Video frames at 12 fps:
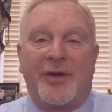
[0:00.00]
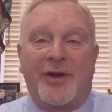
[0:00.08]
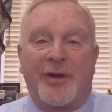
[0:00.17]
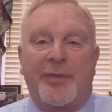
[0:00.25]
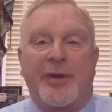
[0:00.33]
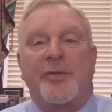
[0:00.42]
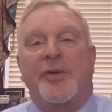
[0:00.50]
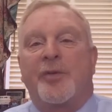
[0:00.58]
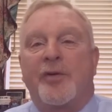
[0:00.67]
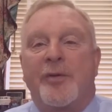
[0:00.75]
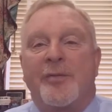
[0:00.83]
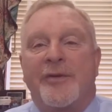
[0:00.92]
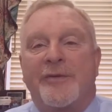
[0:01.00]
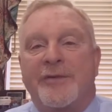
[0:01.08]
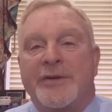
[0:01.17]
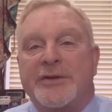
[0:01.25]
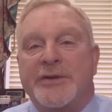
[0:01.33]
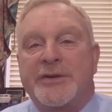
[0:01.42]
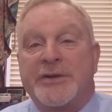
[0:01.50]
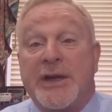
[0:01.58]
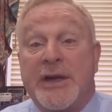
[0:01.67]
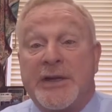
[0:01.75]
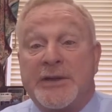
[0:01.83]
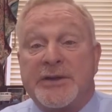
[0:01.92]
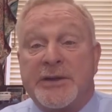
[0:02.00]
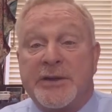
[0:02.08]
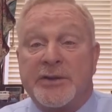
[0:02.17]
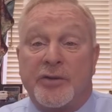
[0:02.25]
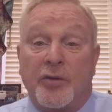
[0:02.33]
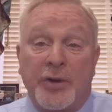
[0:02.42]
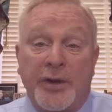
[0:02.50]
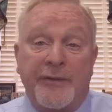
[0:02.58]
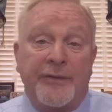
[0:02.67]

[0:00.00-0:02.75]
Alabama Department of Forensic Science says, okay,